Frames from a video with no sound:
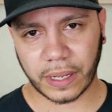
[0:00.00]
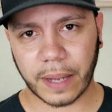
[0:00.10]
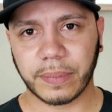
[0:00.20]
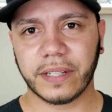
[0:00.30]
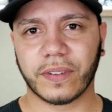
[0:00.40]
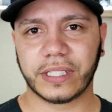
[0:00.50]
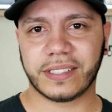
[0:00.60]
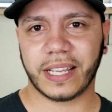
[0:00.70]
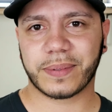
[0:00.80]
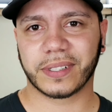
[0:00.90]
I believe on
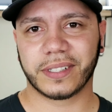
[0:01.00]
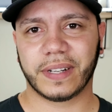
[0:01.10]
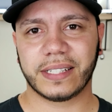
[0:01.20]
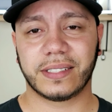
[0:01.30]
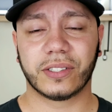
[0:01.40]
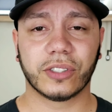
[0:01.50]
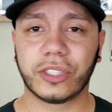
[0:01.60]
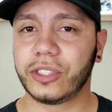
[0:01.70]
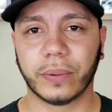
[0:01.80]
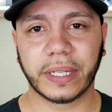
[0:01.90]
these Samsung devices, they're
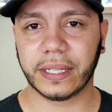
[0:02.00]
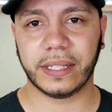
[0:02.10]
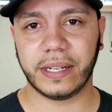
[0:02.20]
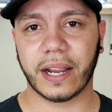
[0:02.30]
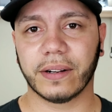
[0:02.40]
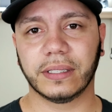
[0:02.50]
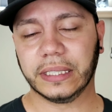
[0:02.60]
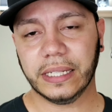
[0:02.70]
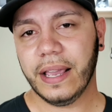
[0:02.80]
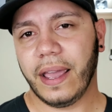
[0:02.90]
just doing it
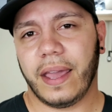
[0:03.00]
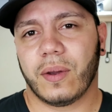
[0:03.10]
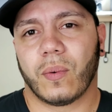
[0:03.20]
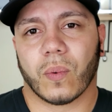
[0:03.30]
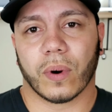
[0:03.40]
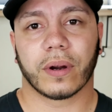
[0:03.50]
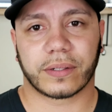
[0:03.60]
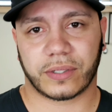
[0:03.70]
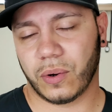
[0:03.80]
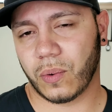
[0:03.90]
inherently and it
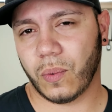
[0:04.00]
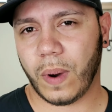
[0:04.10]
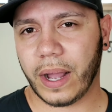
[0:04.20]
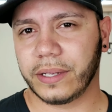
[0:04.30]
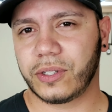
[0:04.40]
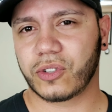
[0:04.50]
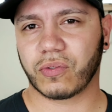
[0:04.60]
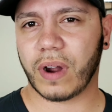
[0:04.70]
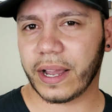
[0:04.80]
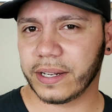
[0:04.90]
works. So why
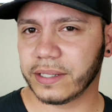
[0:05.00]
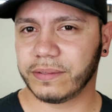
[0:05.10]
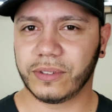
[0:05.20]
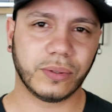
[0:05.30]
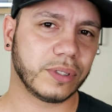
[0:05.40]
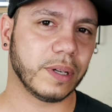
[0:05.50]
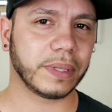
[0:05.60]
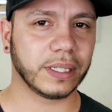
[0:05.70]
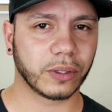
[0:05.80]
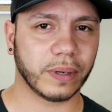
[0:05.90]
try to do
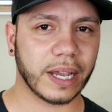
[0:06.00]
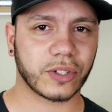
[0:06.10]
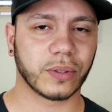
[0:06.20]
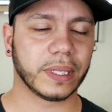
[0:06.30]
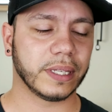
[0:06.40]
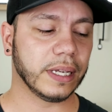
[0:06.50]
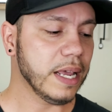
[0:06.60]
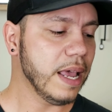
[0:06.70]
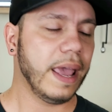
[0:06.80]
something a little extra with it?